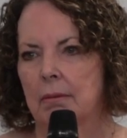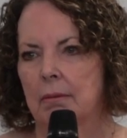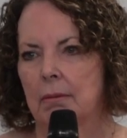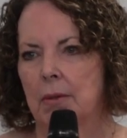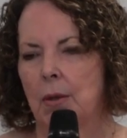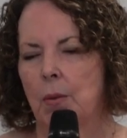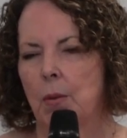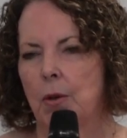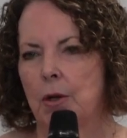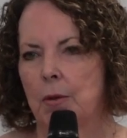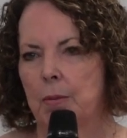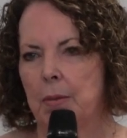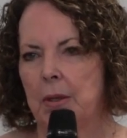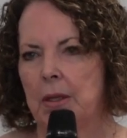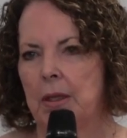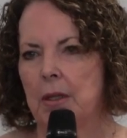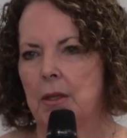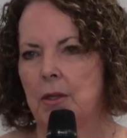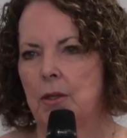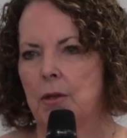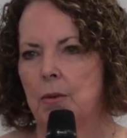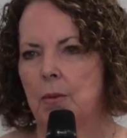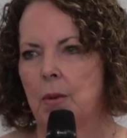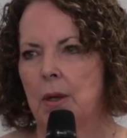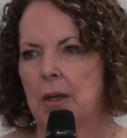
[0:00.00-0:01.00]
We want to be the
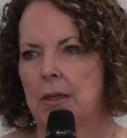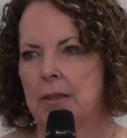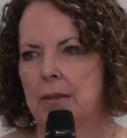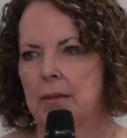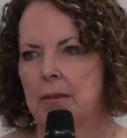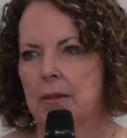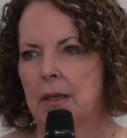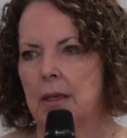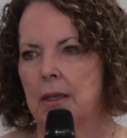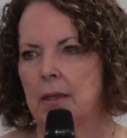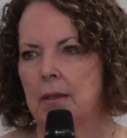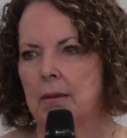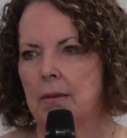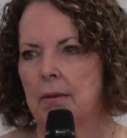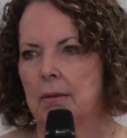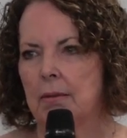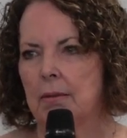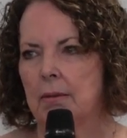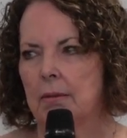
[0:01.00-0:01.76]
new wineskin.